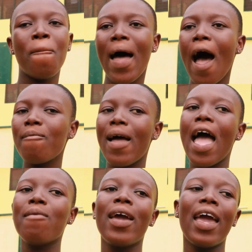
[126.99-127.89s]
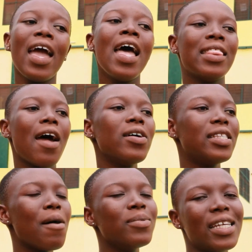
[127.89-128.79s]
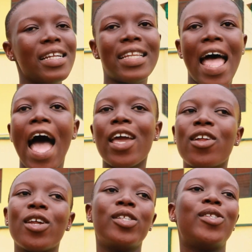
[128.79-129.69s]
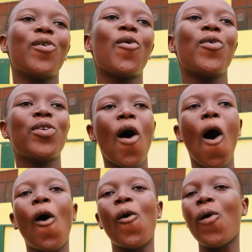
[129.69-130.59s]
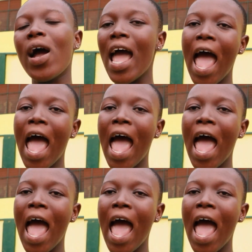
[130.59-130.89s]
my baby, there is something that you need to know.